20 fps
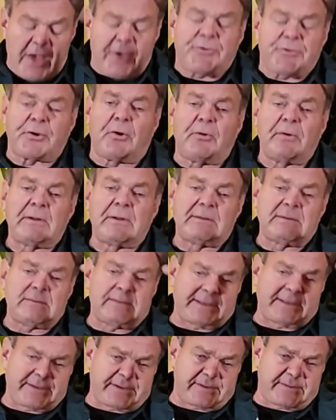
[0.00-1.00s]
So
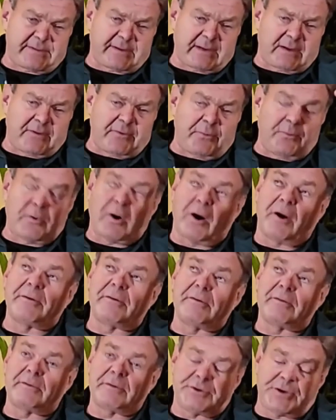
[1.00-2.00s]
let's, uh,
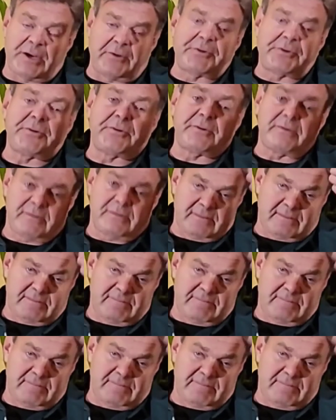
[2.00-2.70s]
our shelter,